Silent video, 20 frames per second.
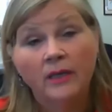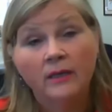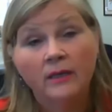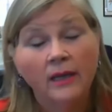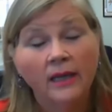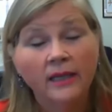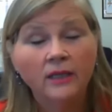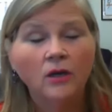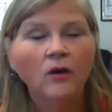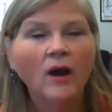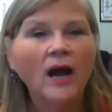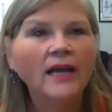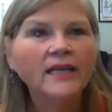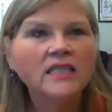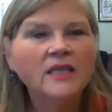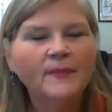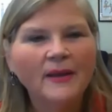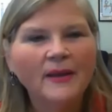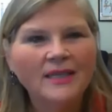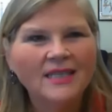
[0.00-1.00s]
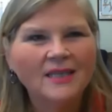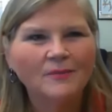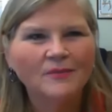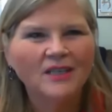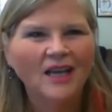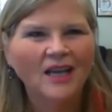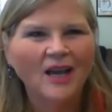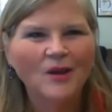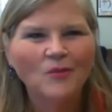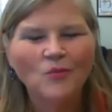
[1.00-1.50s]
And, and you know, I spend some
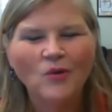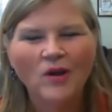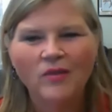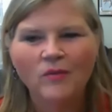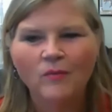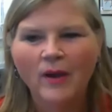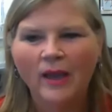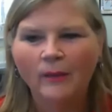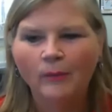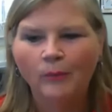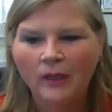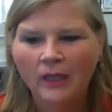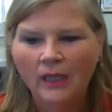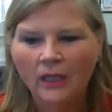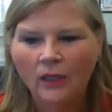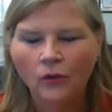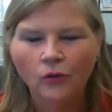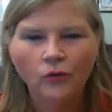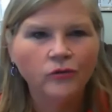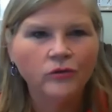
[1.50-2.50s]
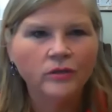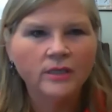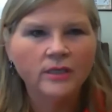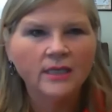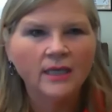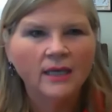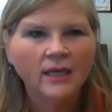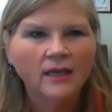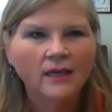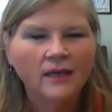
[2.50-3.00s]
time with my peers,